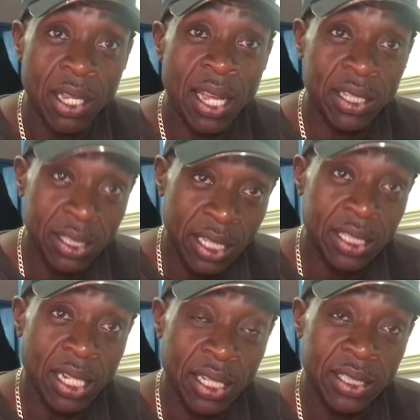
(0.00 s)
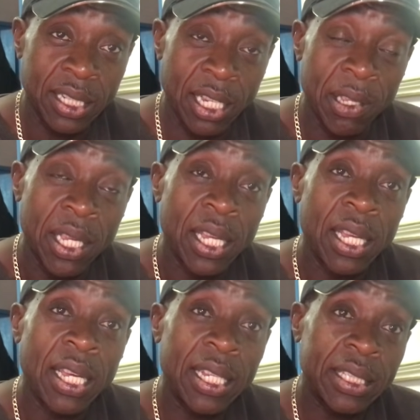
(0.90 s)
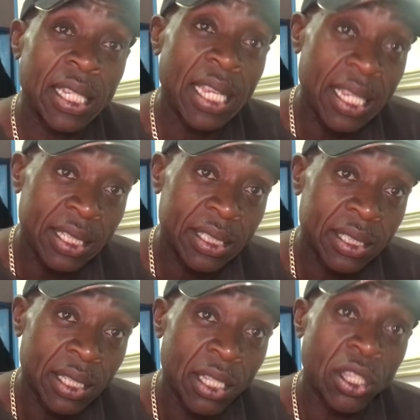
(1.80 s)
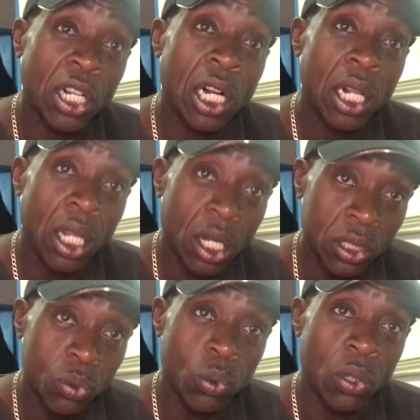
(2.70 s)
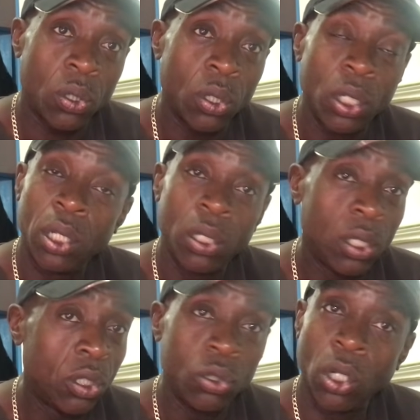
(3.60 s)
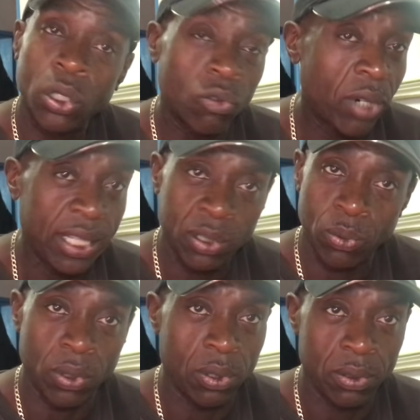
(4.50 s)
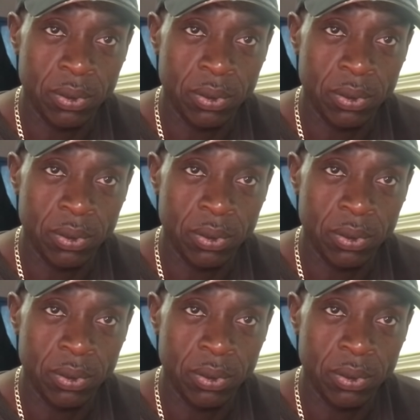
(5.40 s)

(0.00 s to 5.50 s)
As I said, guys, yeah, it is the class war, not the race war.